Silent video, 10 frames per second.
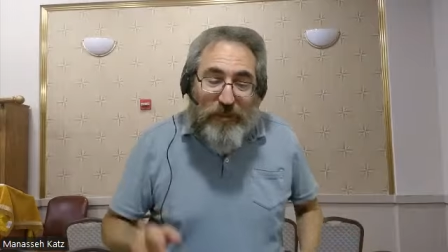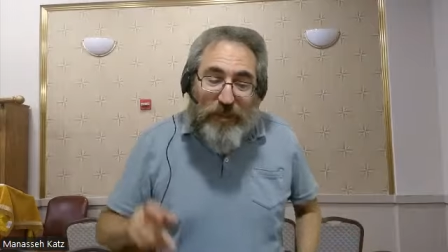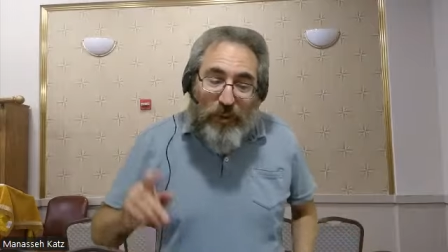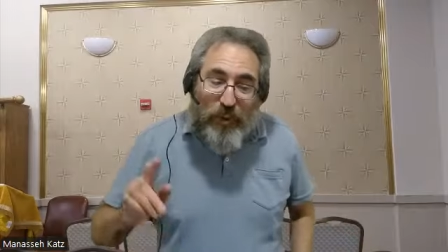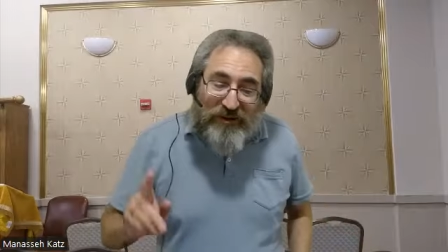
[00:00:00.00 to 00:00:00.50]

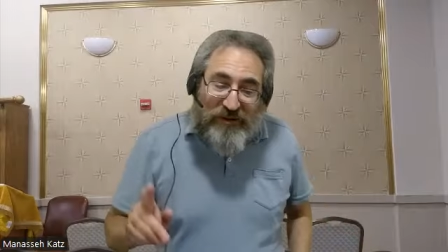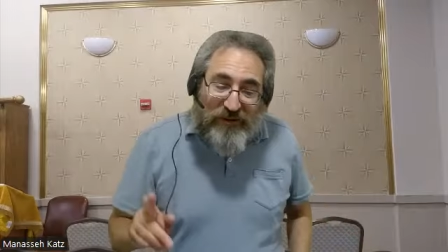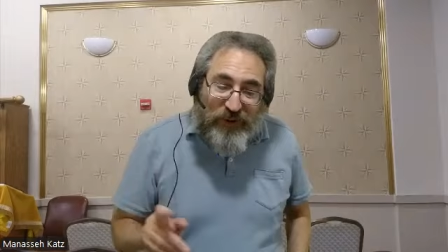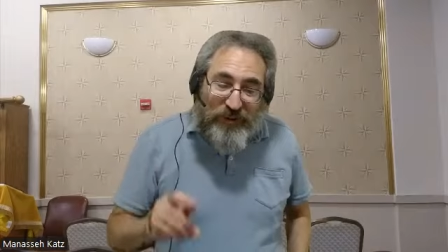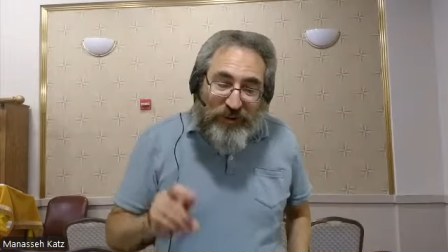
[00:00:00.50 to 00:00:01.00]
But once a
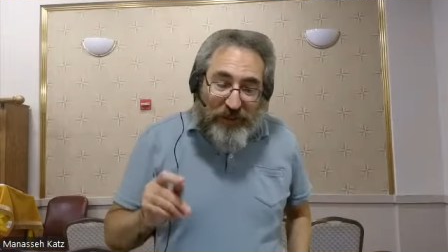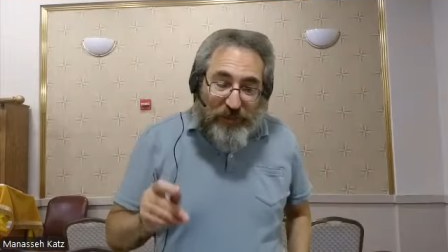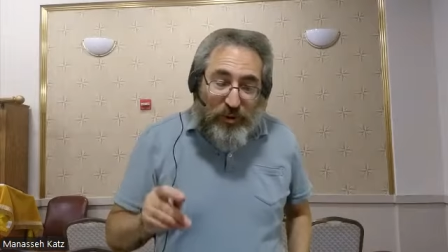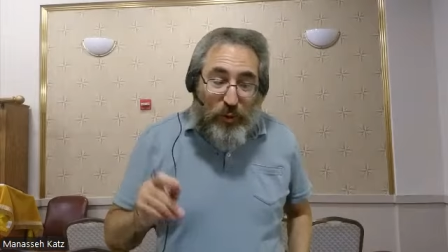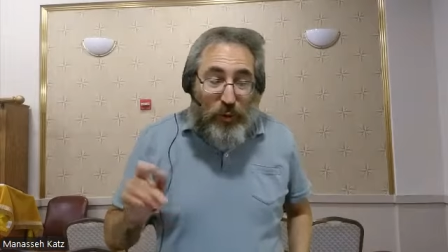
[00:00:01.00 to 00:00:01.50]
phone
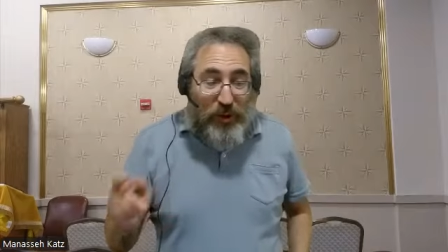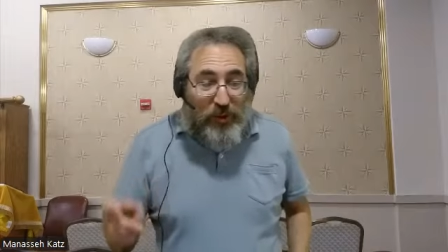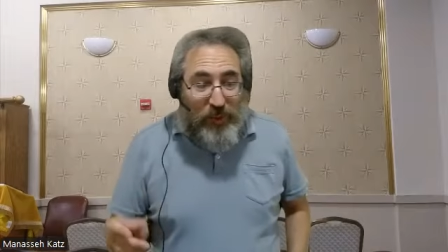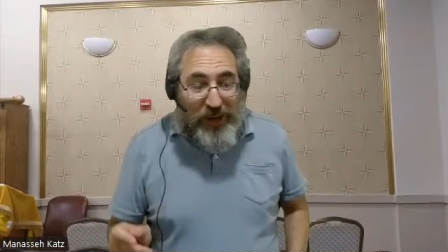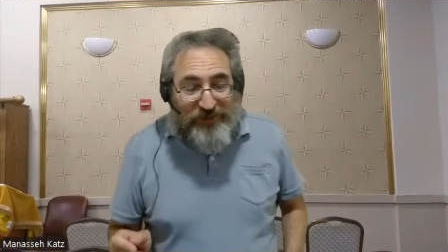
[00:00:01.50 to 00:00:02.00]
number or
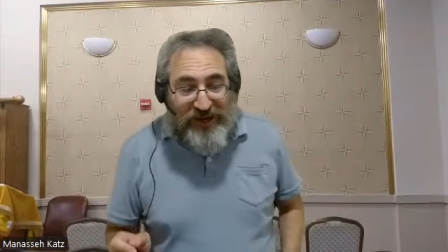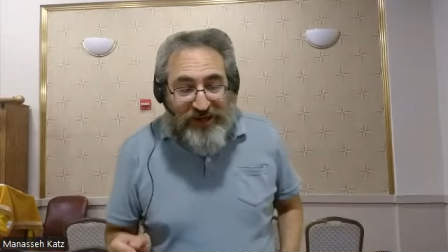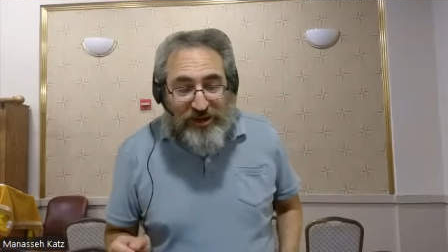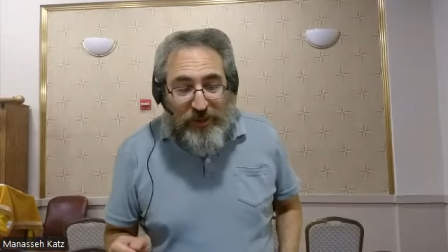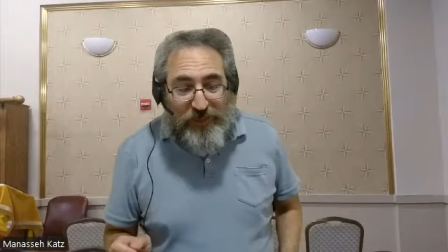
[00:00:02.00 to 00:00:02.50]
a
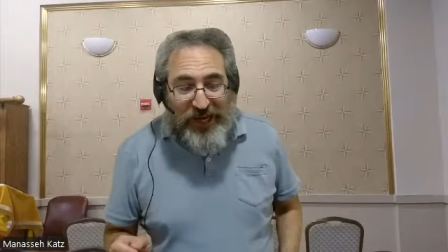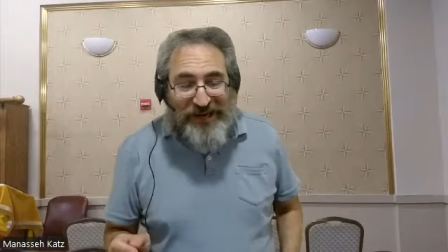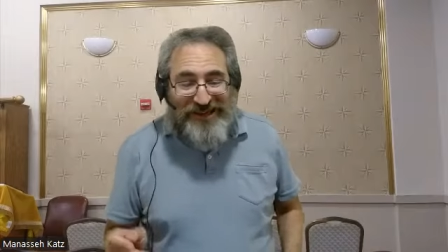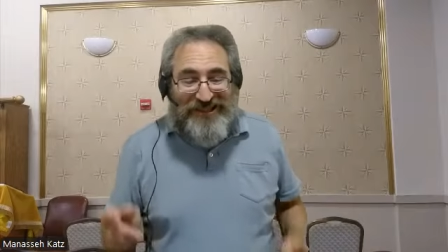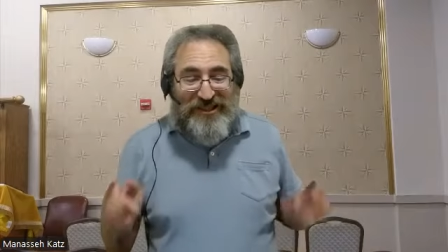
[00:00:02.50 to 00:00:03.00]
website
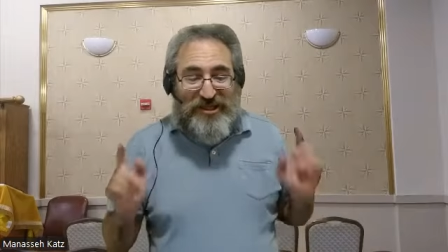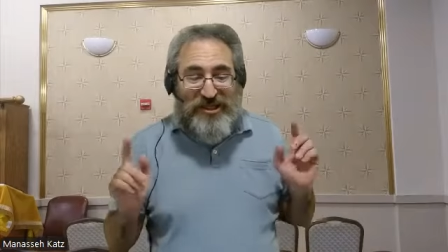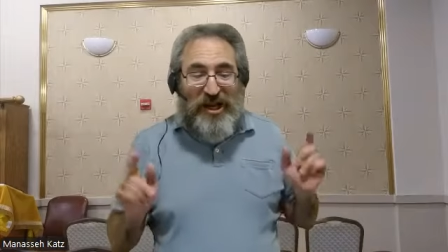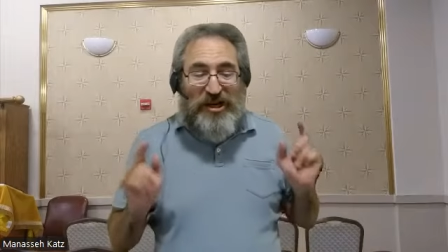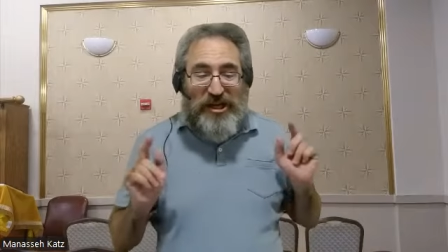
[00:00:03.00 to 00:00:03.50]
domain is
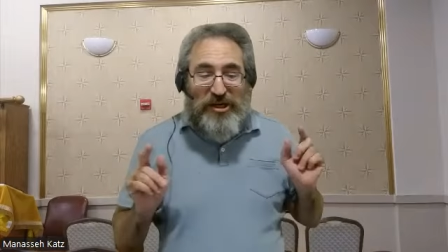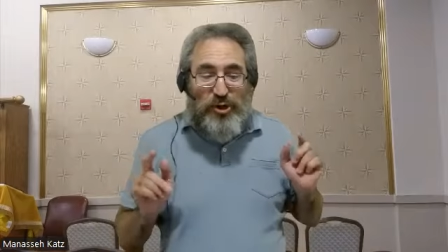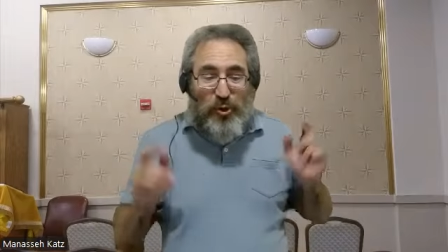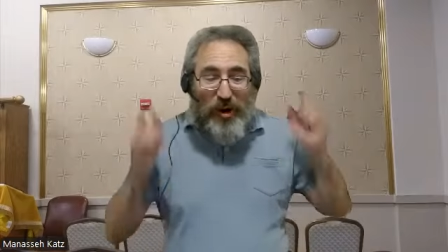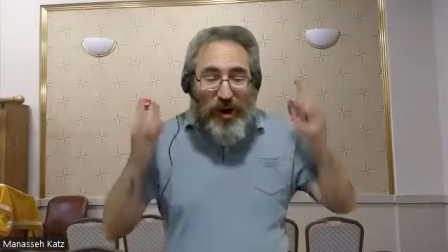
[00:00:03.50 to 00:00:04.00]
stuck in
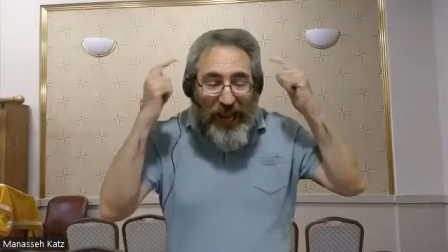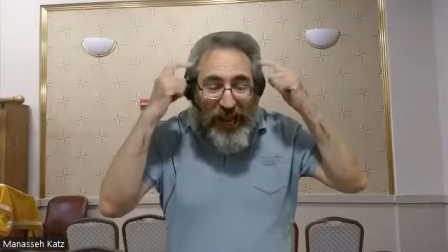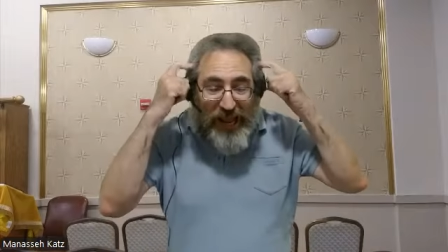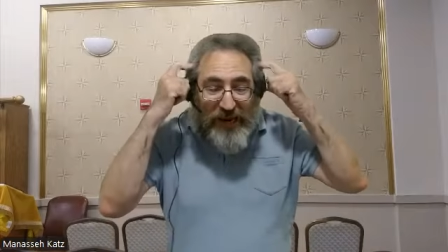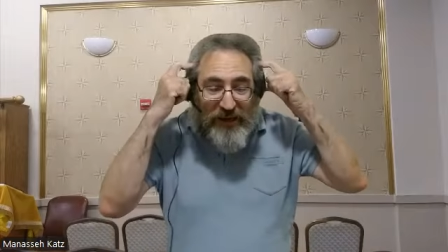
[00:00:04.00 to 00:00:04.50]
your
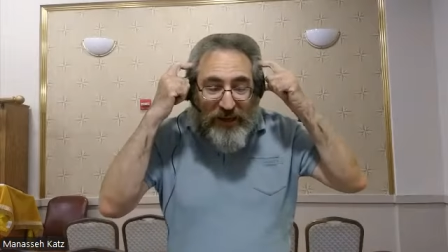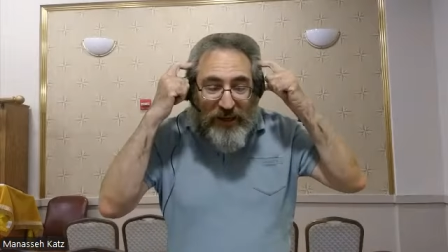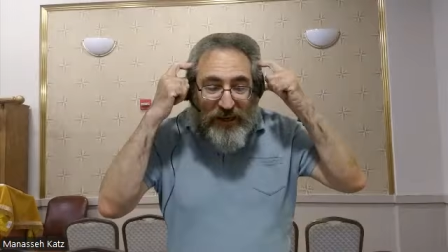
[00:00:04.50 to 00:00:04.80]
head,